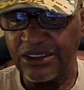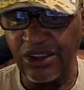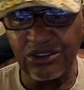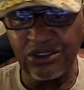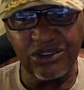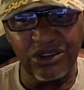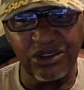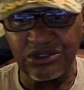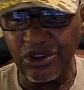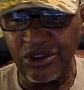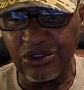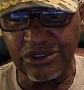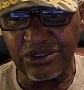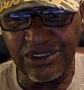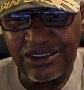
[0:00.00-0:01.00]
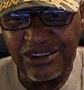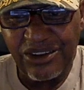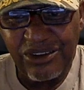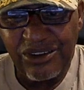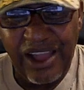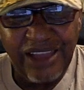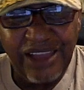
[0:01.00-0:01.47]
Don't, you
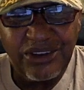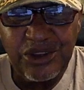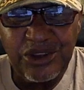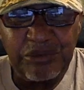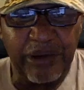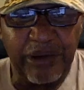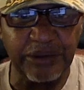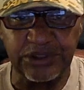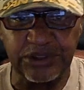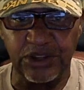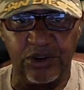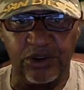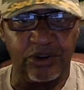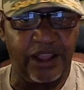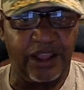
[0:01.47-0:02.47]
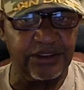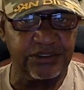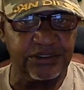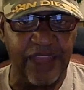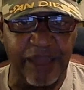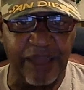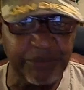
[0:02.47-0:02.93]
know, I know you probably say you don't got the
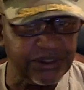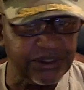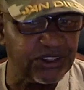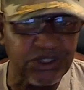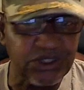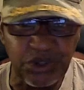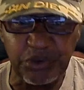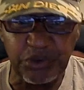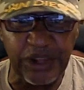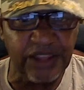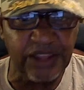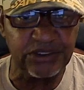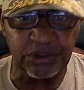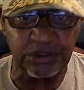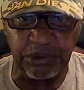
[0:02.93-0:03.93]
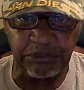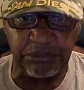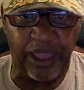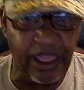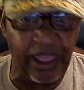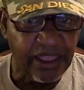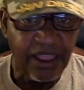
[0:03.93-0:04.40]
time, but just tune in to me,
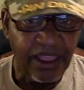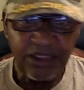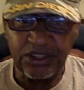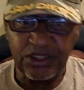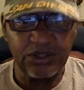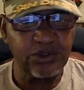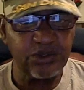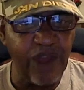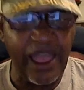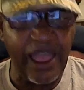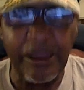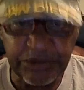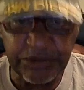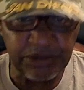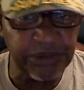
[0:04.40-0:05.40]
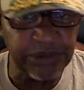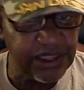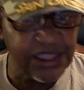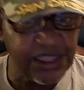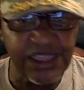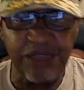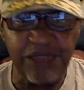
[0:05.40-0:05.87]
man. Subscribe to me.
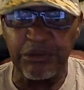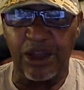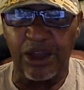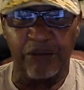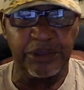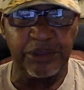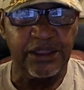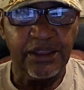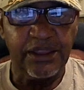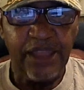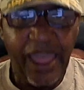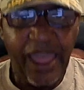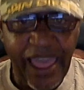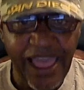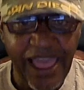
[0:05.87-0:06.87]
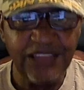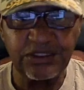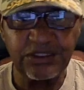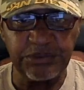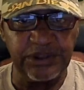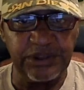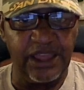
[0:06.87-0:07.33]
Email me.
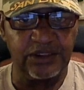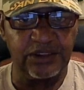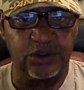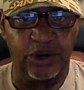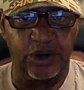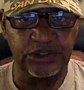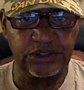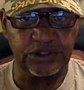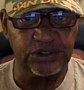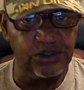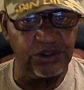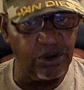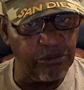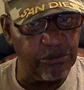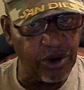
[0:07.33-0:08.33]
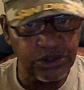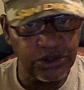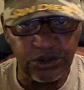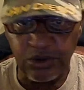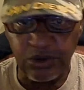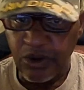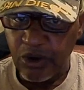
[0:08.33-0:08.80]
Ask me that question. You know,
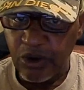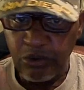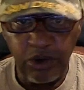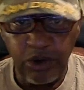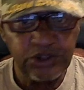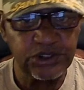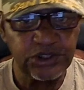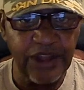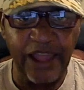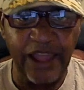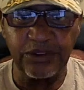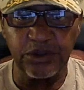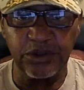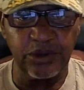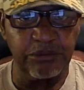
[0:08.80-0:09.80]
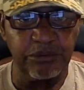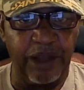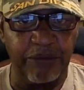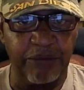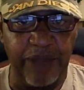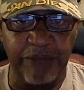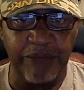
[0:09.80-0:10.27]
Marshall, what should I do
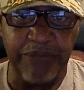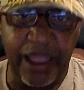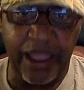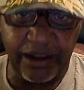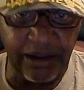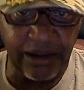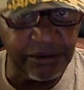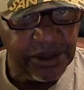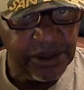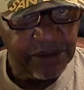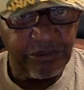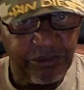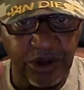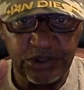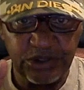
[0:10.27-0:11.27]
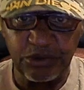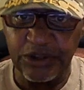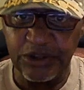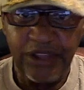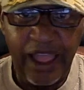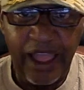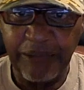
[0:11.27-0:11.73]
about my backup? Marshall,
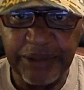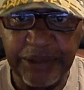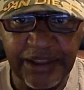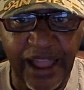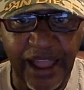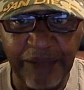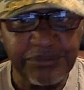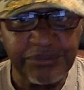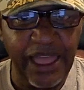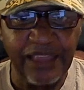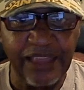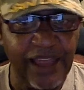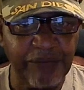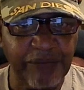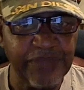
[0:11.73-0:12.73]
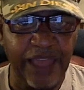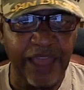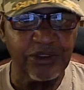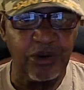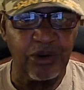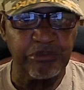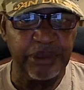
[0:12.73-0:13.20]
what? I mean, I'm
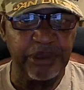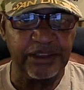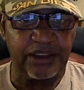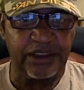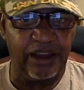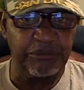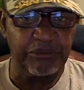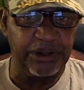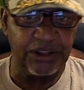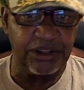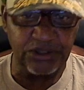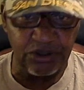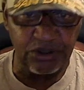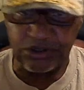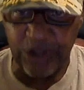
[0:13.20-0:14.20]
not no big company that's going